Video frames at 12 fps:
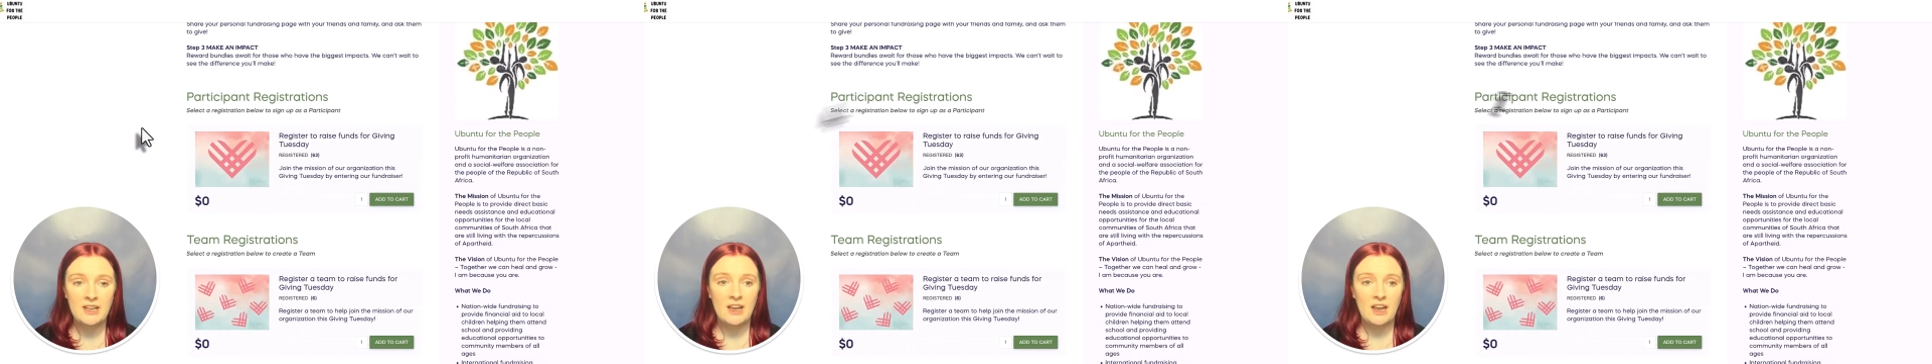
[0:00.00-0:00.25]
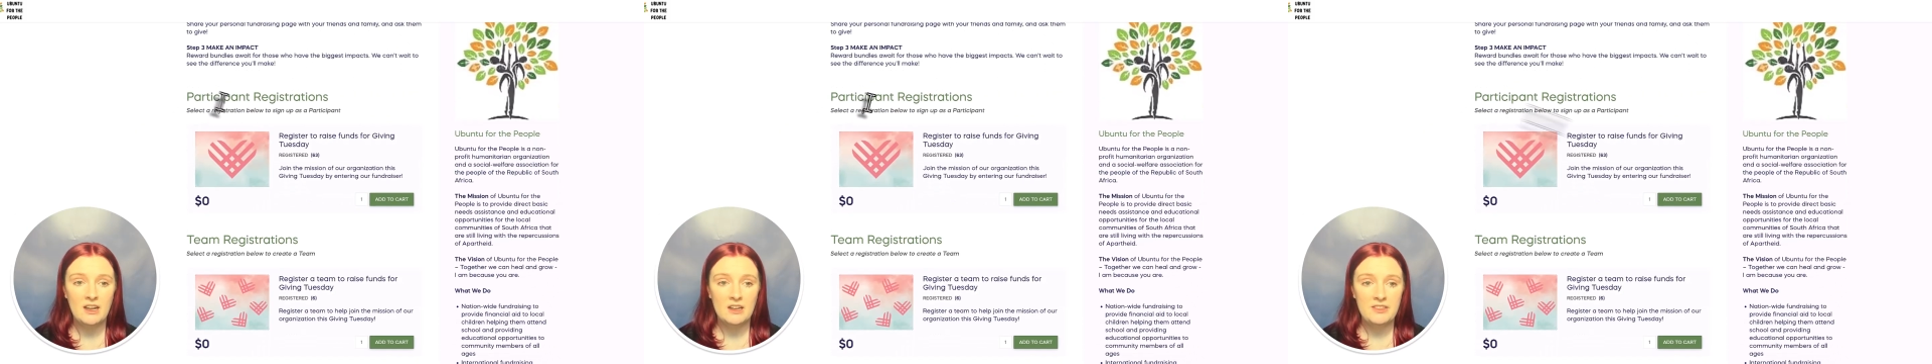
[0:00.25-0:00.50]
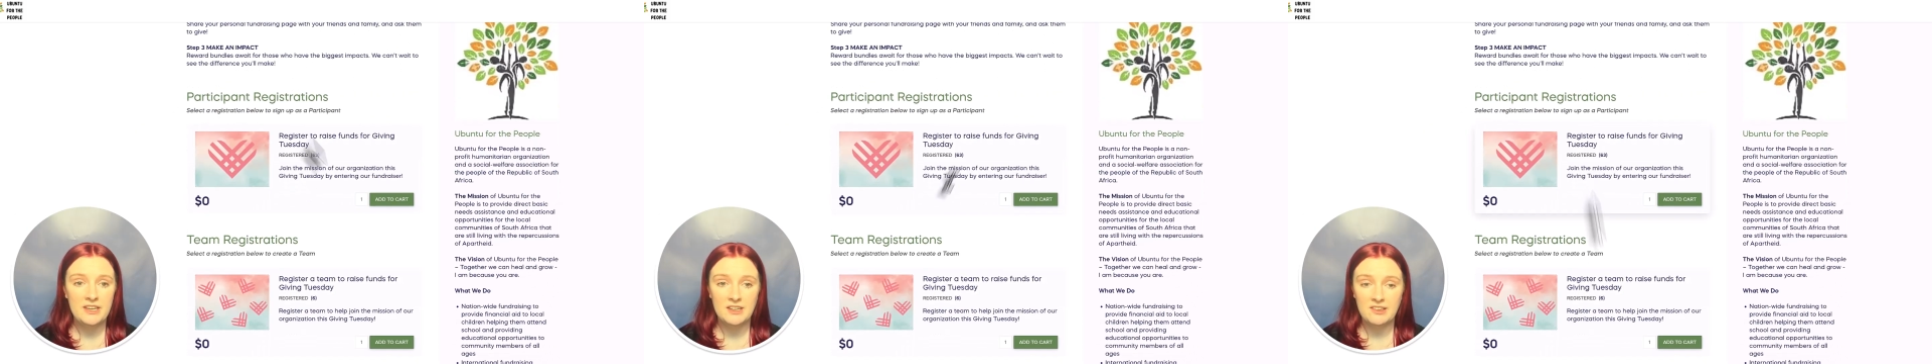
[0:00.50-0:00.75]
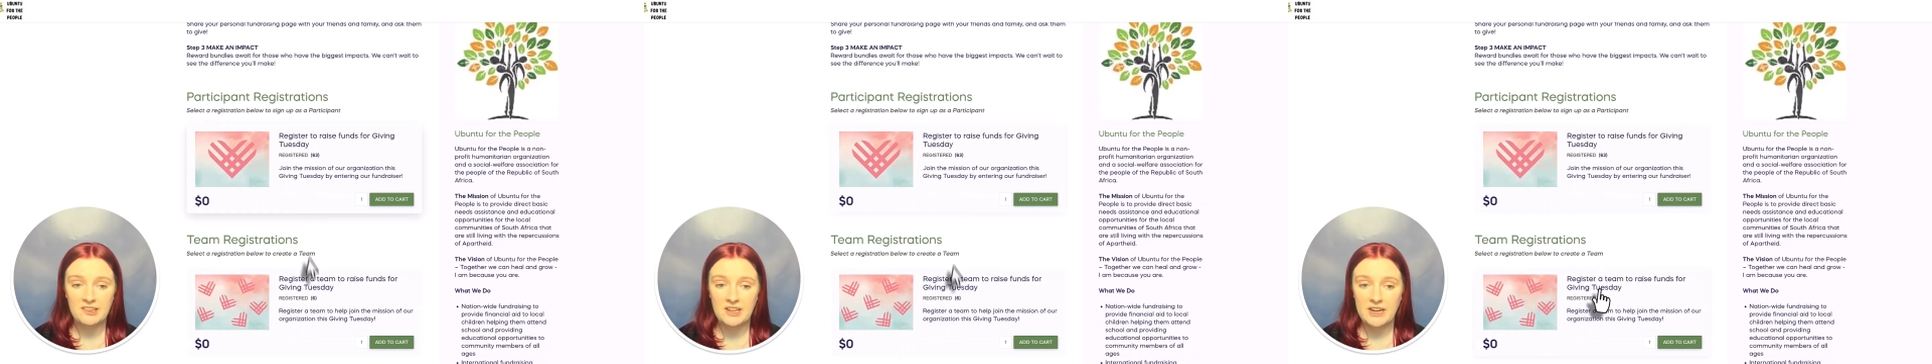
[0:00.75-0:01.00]
They can
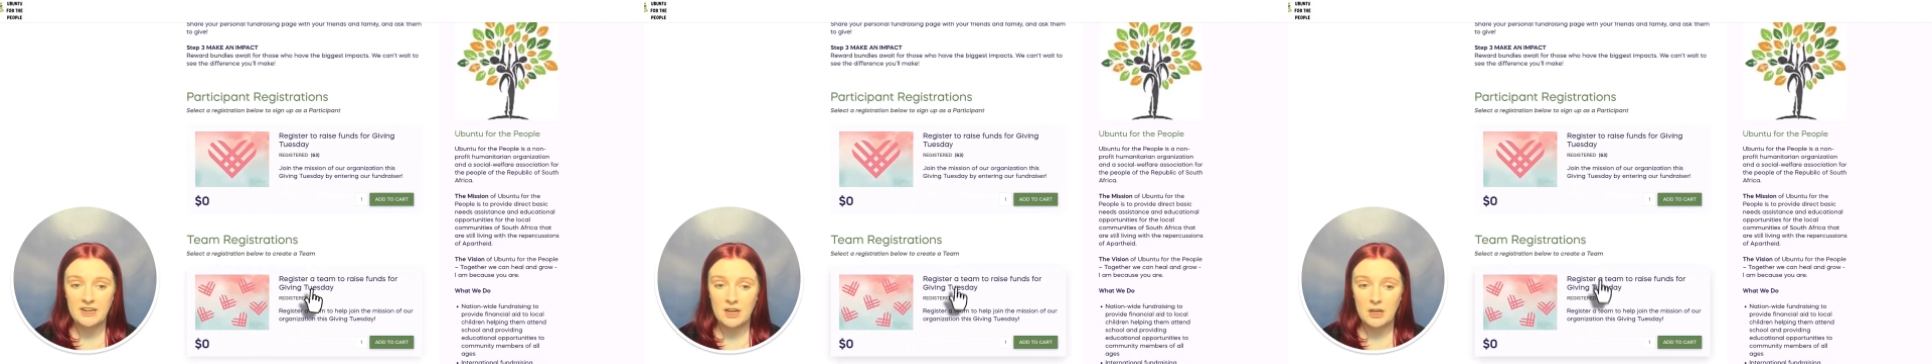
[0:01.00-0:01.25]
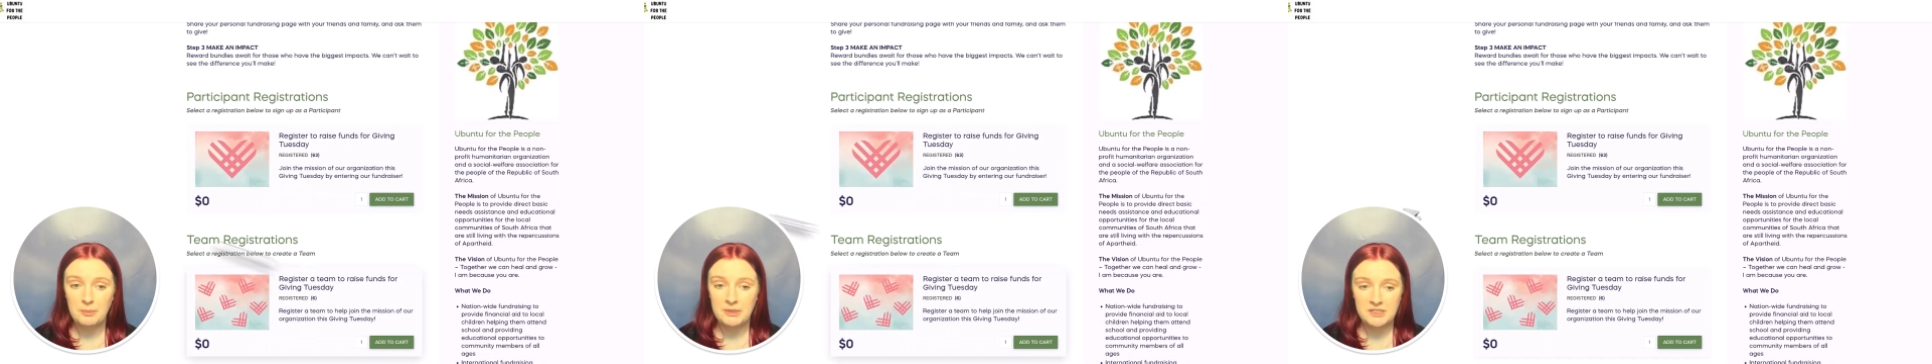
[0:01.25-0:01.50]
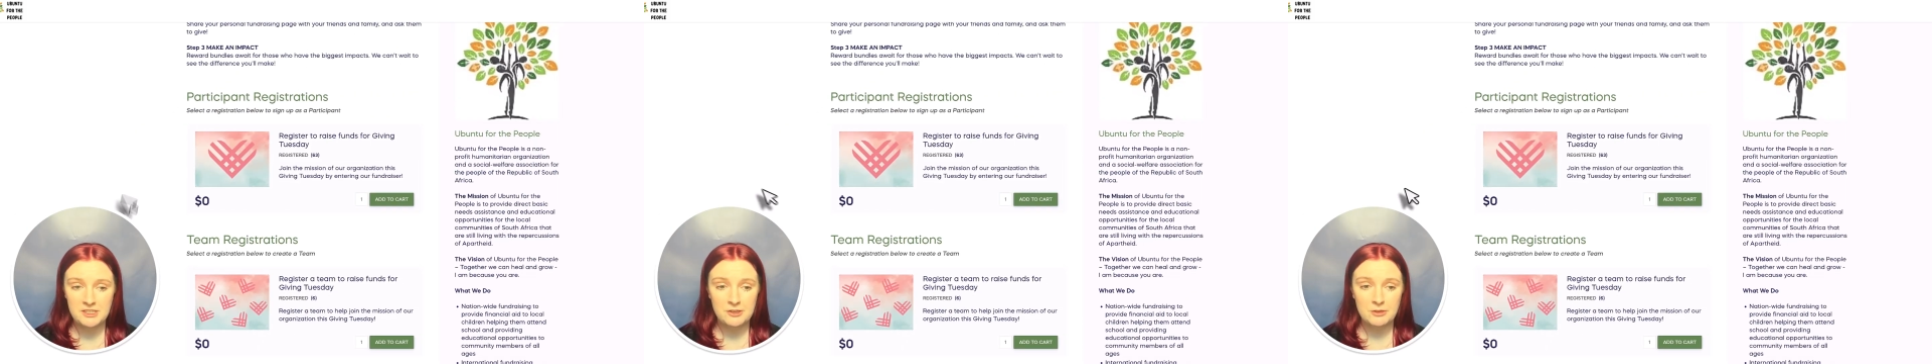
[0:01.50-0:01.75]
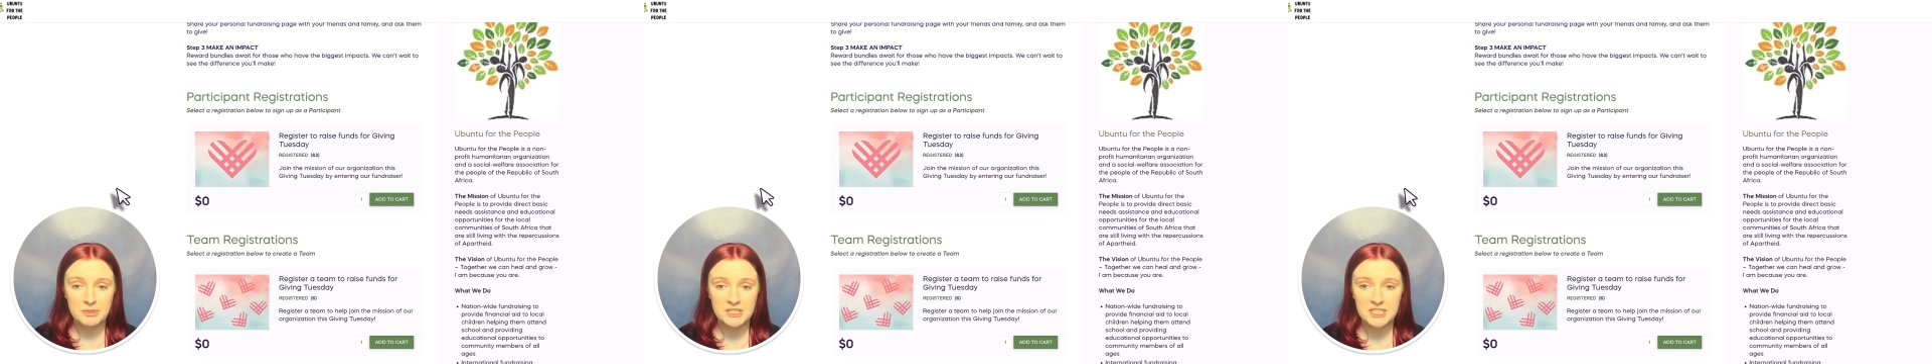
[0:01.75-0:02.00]
sign up
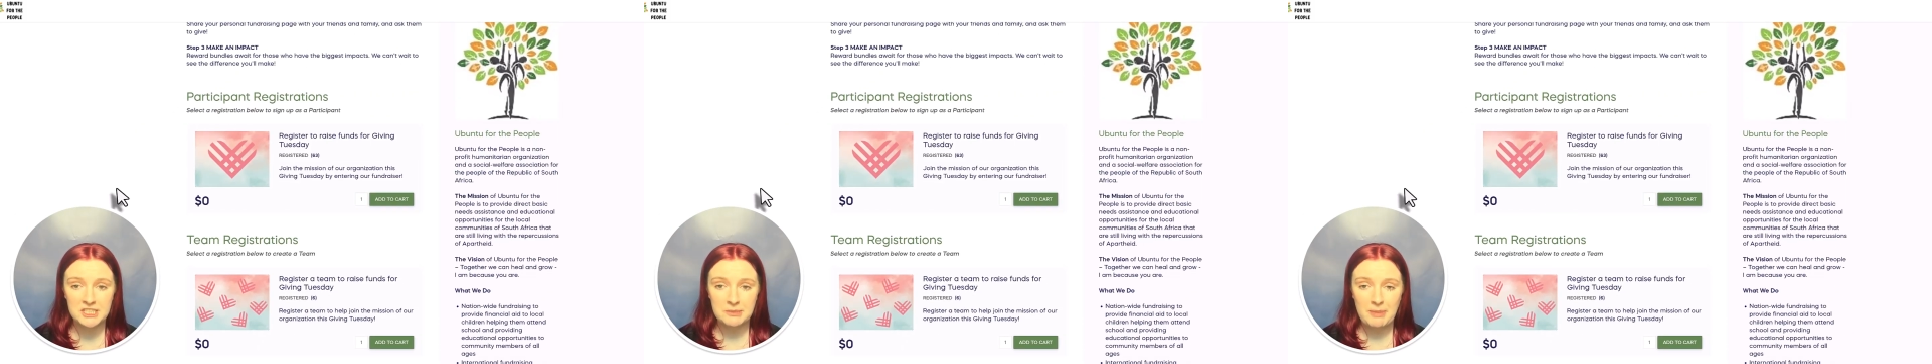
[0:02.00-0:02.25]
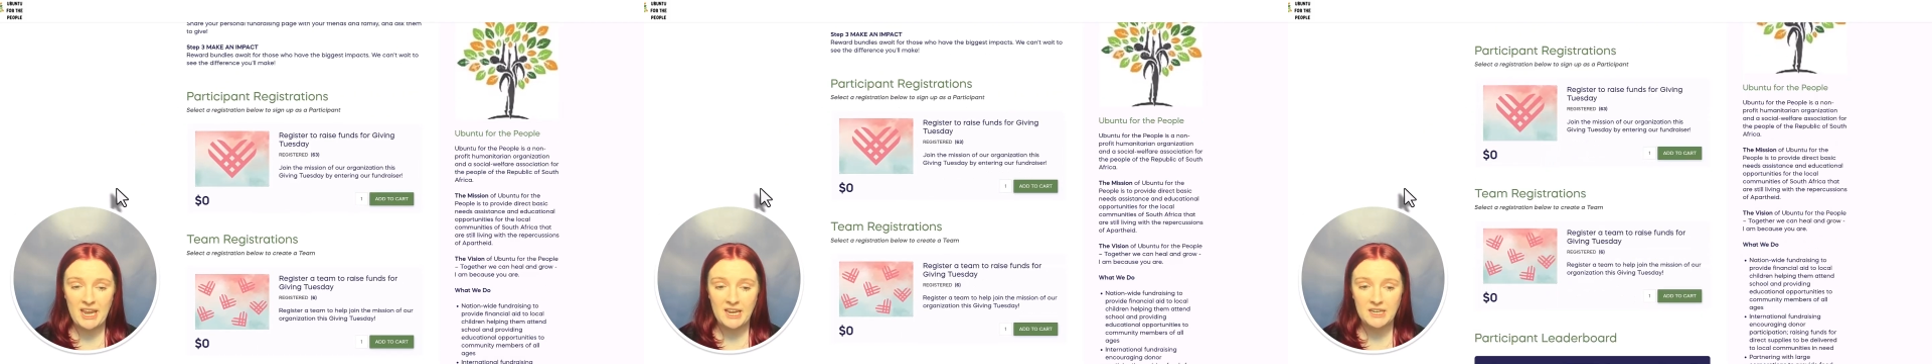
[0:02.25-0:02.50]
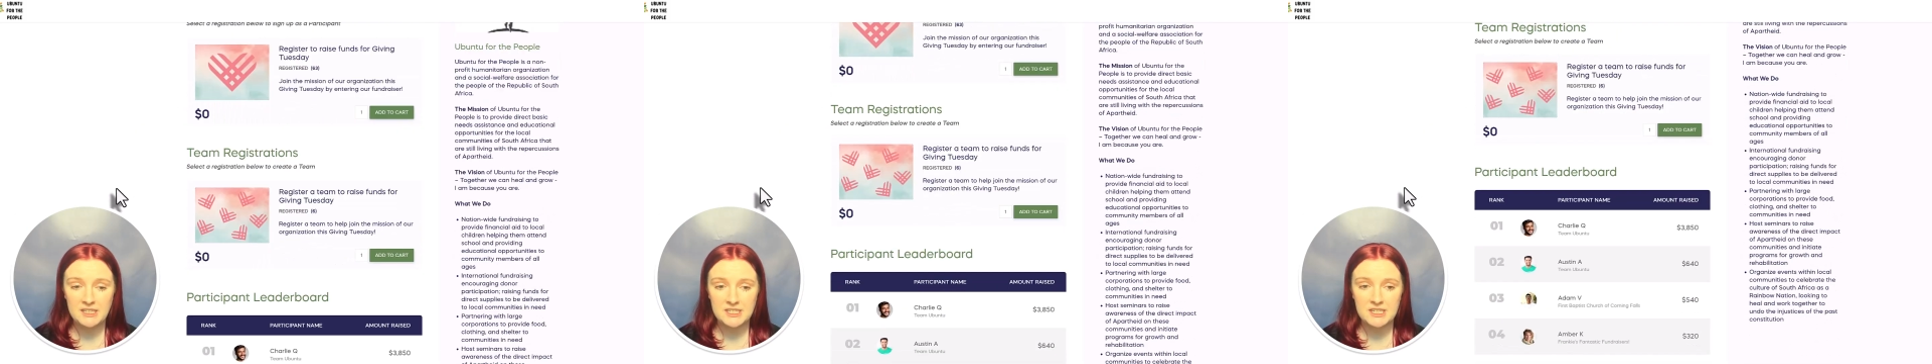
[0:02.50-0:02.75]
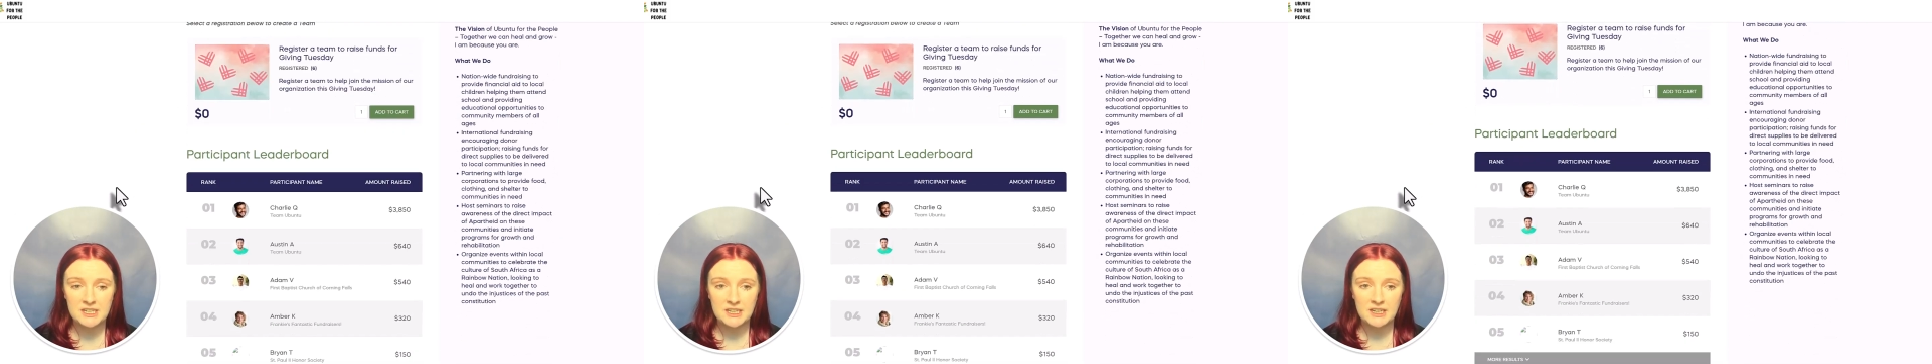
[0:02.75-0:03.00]
to participate,